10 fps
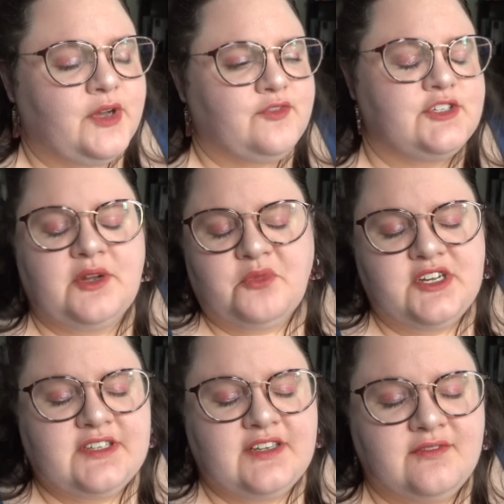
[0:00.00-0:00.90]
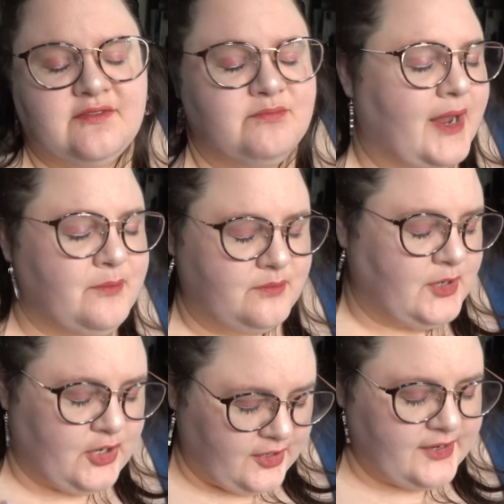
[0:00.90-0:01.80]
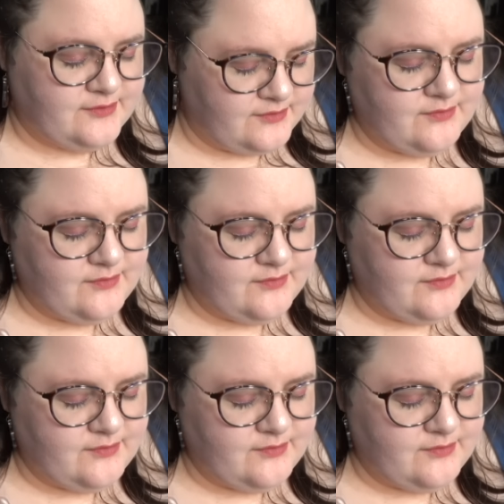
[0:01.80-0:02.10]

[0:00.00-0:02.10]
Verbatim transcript: but for some reason my current